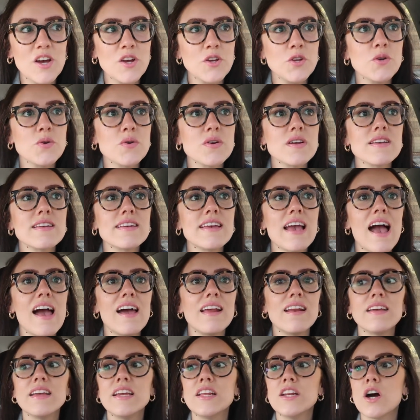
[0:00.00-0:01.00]
You can
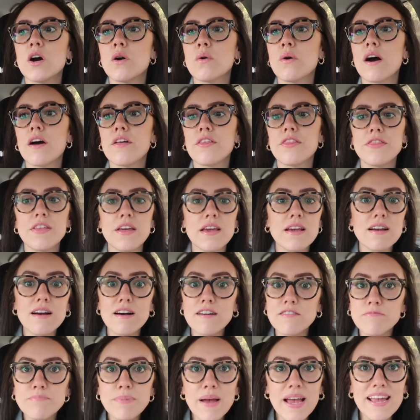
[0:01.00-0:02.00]
get, you know, a thing
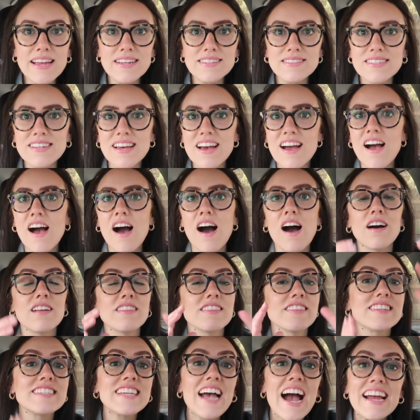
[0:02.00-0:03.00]
of paint,
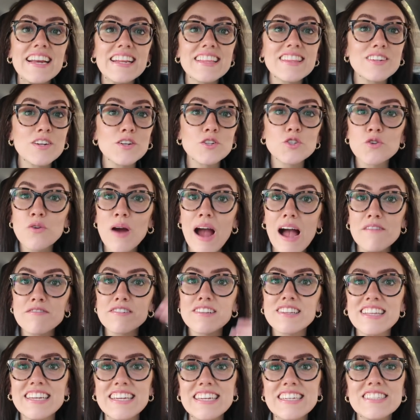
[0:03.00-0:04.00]
a tiny little
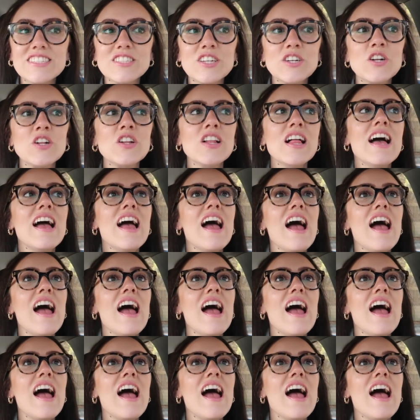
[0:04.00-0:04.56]
travel easel.